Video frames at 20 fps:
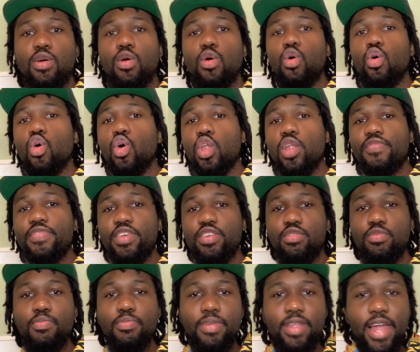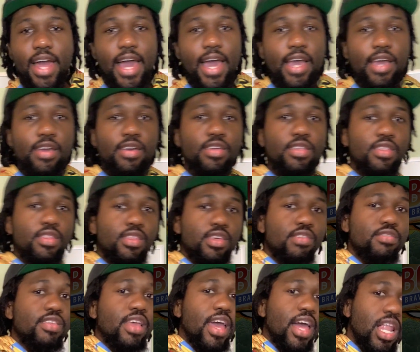All of this black,
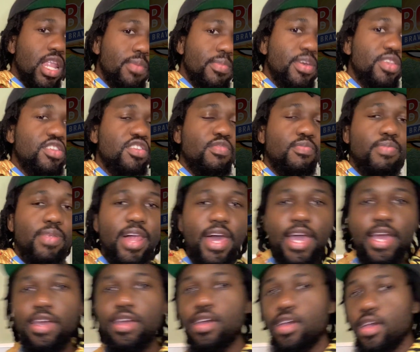this element of black